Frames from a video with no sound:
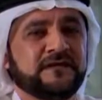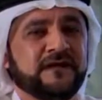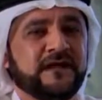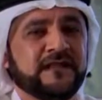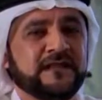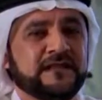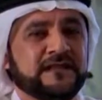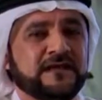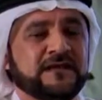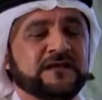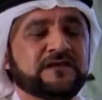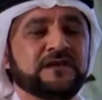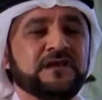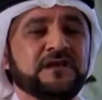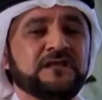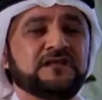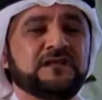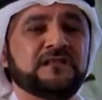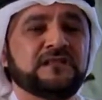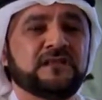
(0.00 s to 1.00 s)
and they
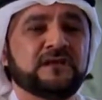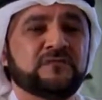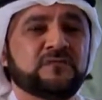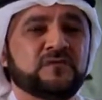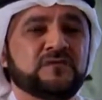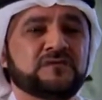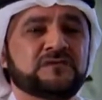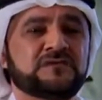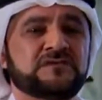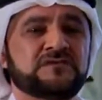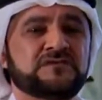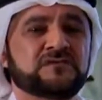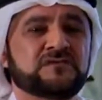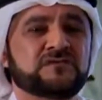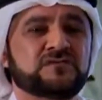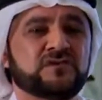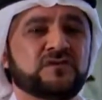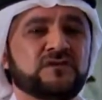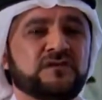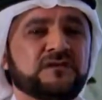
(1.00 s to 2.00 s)
created the
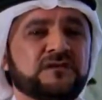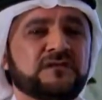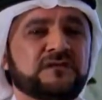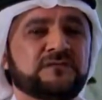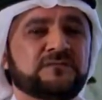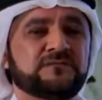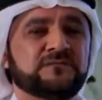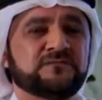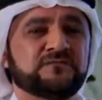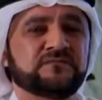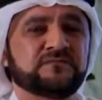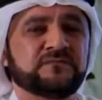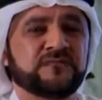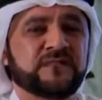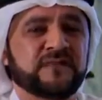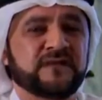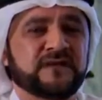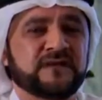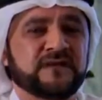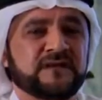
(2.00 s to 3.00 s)
most solid
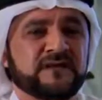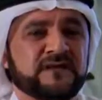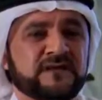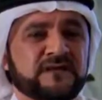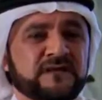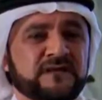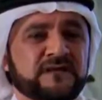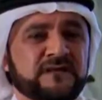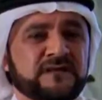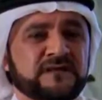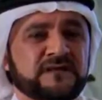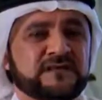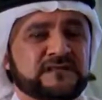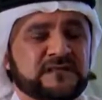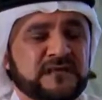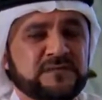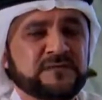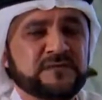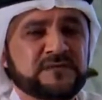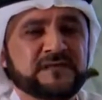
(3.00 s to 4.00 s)

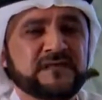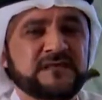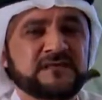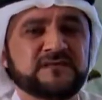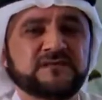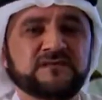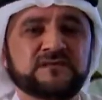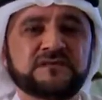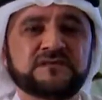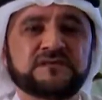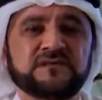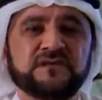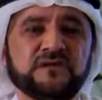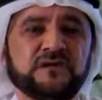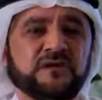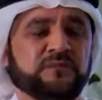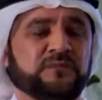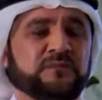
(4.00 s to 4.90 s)
substance on this globe.